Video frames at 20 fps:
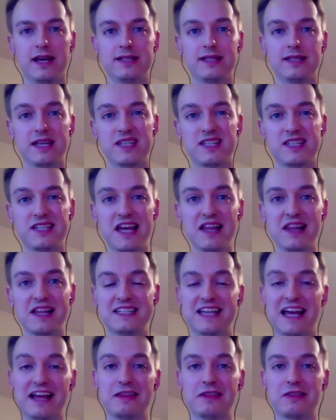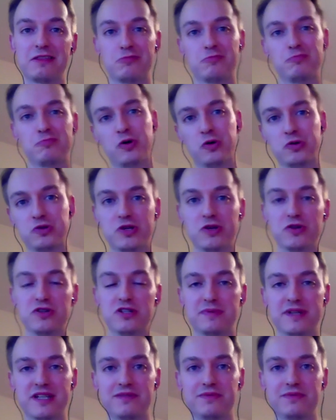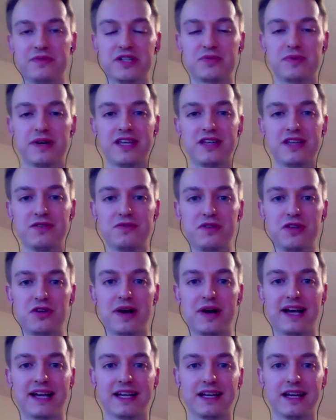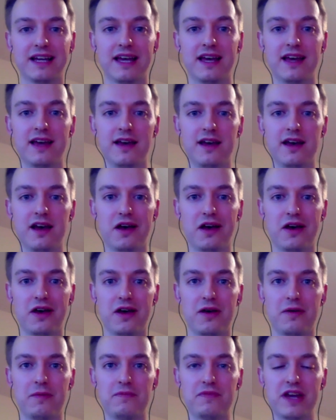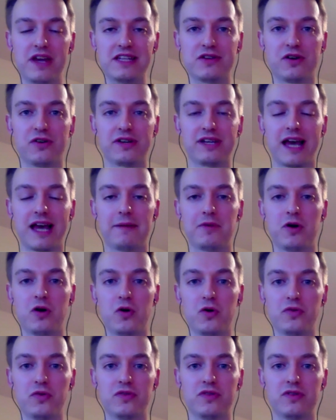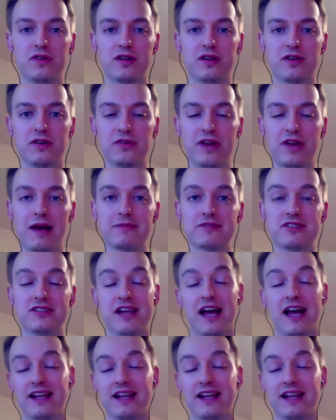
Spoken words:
So there's still a tenth or two, depending which way you angle it, that he's got a gap on Hamilton.